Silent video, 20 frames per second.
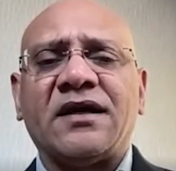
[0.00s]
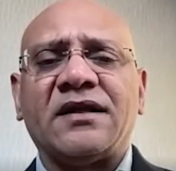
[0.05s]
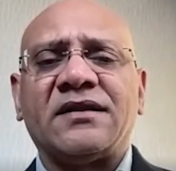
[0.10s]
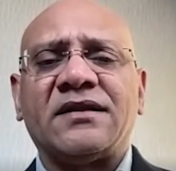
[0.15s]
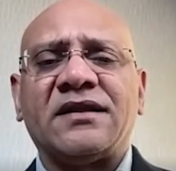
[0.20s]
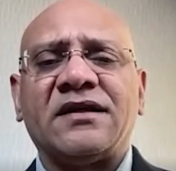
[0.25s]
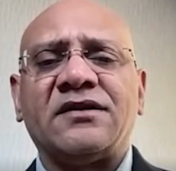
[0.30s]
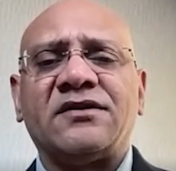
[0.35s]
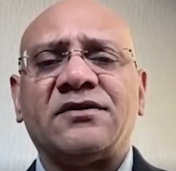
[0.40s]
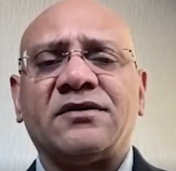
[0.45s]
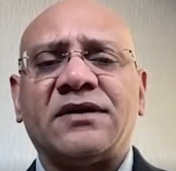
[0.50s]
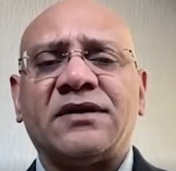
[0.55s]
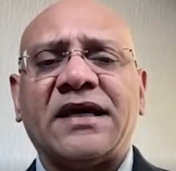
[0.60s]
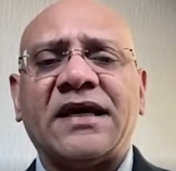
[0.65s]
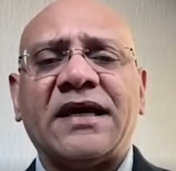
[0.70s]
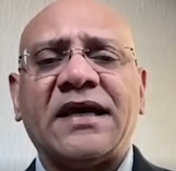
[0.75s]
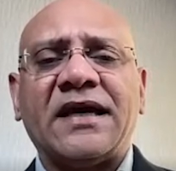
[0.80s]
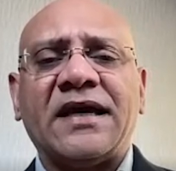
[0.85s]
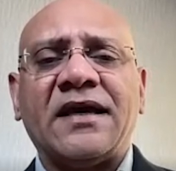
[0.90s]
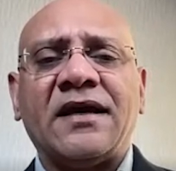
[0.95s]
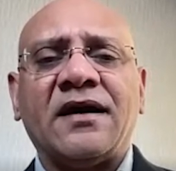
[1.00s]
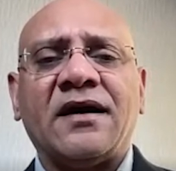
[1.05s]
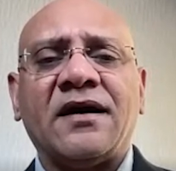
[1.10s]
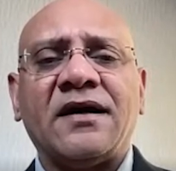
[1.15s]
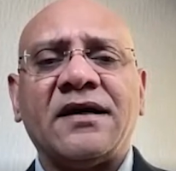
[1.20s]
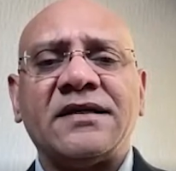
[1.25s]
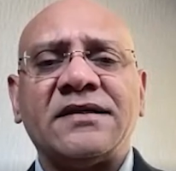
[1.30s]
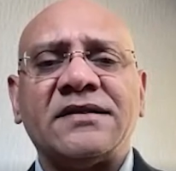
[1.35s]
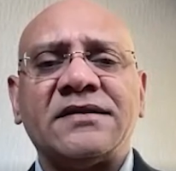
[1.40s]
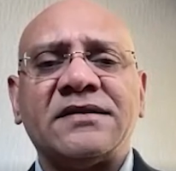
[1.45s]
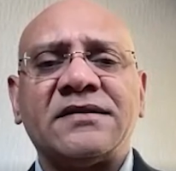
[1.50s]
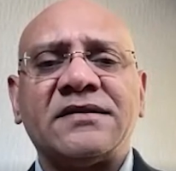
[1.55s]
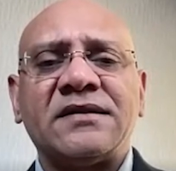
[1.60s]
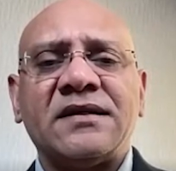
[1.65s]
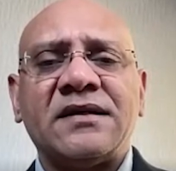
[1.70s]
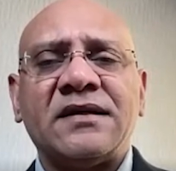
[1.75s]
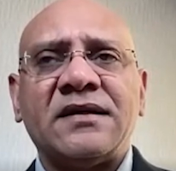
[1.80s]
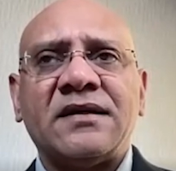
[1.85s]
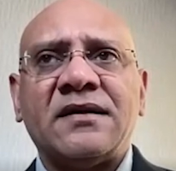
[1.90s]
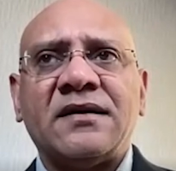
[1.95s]
I think today AI is
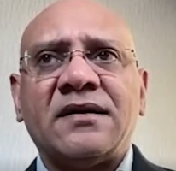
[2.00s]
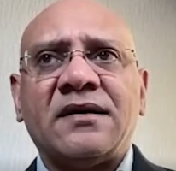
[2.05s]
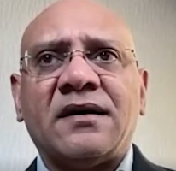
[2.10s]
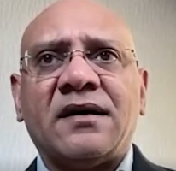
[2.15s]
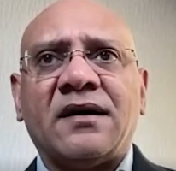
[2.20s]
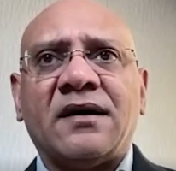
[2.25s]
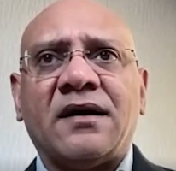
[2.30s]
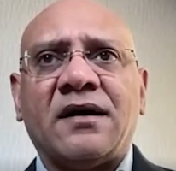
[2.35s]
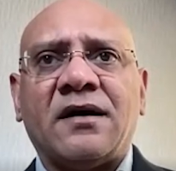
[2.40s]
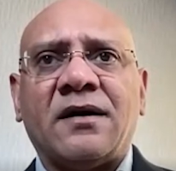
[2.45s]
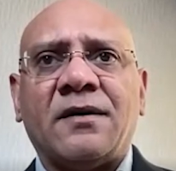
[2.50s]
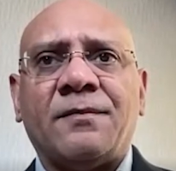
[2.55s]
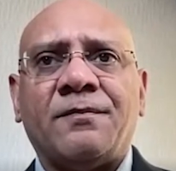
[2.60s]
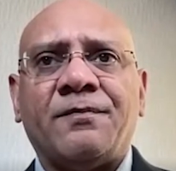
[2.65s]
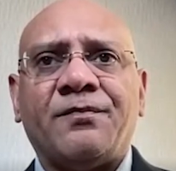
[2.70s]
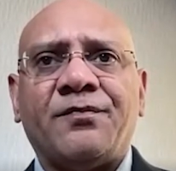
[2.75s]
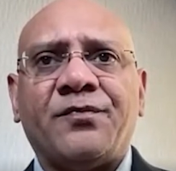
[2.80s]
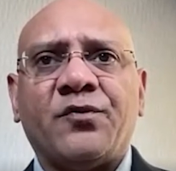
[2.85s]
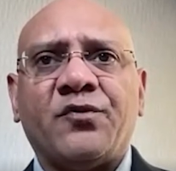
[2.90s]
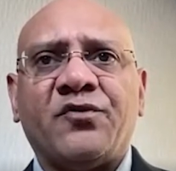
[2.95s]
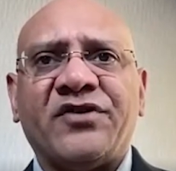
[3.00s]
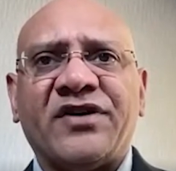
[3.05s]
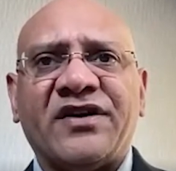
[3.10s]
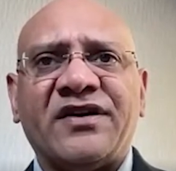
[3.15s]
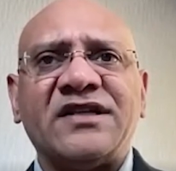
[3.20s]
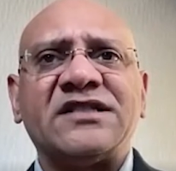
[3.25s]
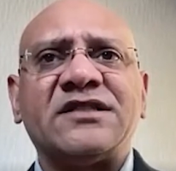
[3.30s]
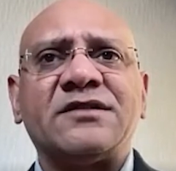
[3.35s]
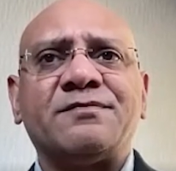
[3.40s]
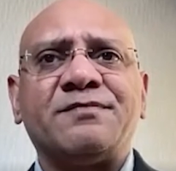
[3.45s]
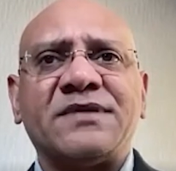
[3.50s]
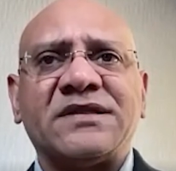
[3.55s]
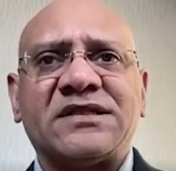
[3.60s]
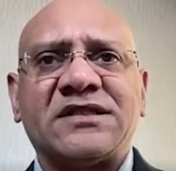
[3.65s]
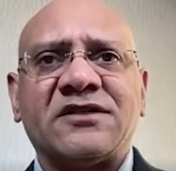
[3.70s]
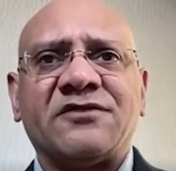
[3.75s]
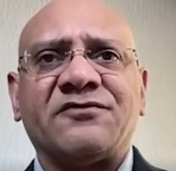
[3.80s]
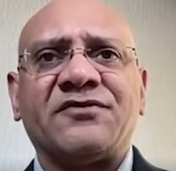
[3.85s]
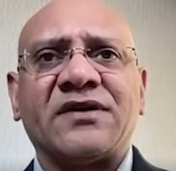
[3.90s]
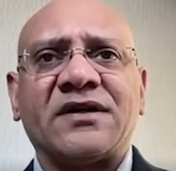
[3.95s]
very
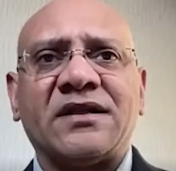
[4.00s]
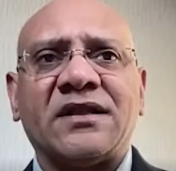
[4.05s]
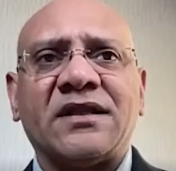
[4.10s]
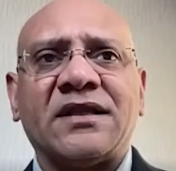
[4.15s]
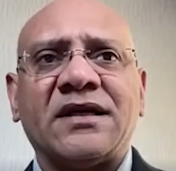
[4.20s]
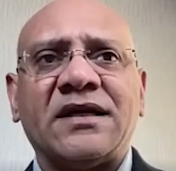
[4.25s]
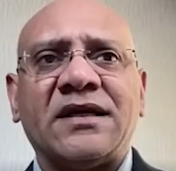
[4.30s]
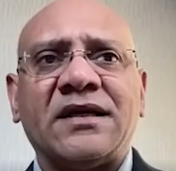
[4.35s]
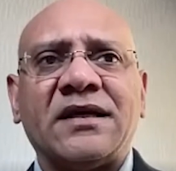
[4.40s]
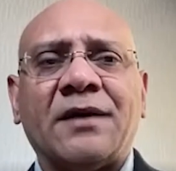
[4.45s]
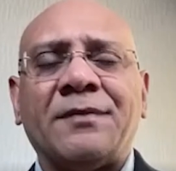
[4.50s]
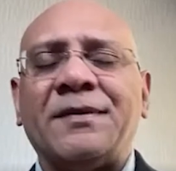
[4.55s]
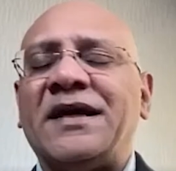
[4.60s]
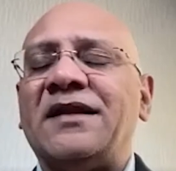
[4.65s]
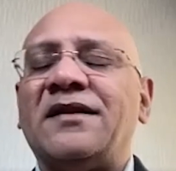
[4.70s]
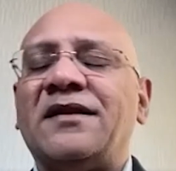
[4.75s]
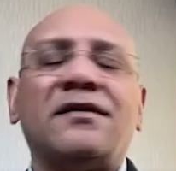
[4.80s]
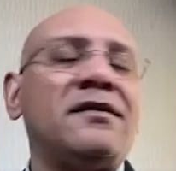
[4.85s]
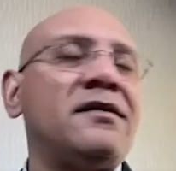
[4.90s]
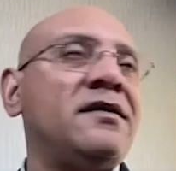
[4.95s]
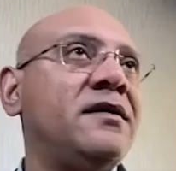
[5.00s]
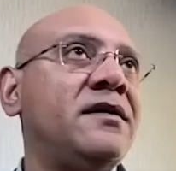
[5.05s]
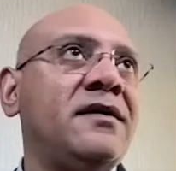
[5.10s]
specifically, I mean,